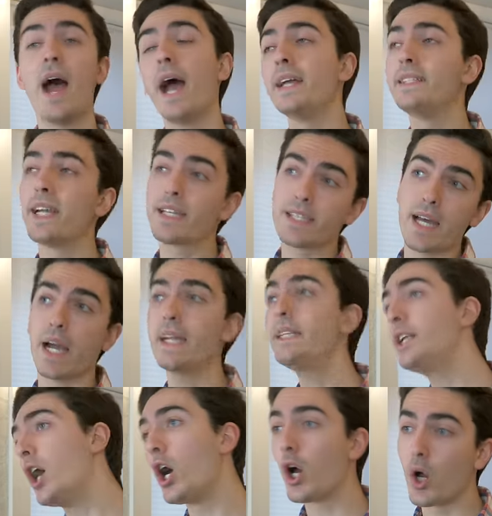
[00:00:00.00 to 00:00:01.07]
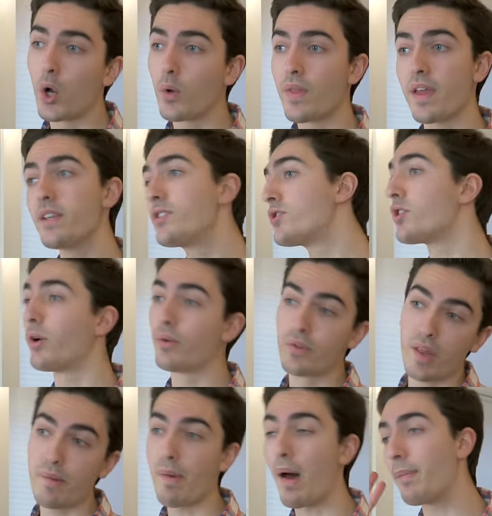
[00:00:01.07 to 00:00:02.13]
And yes, I know they sold
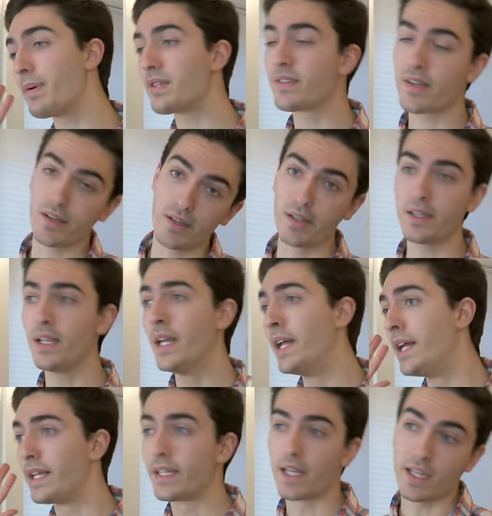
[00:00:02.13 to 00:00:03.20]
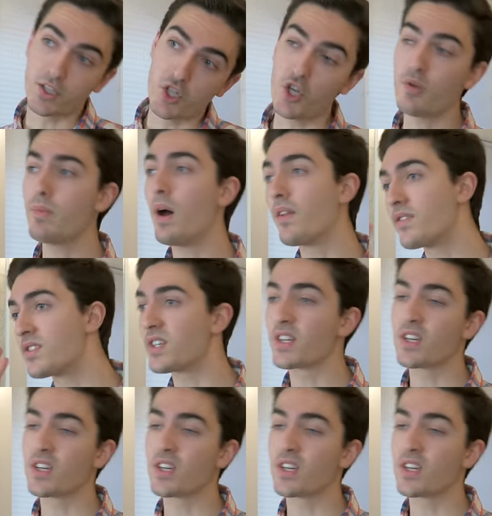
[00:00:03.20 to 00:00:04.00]
them up until like two months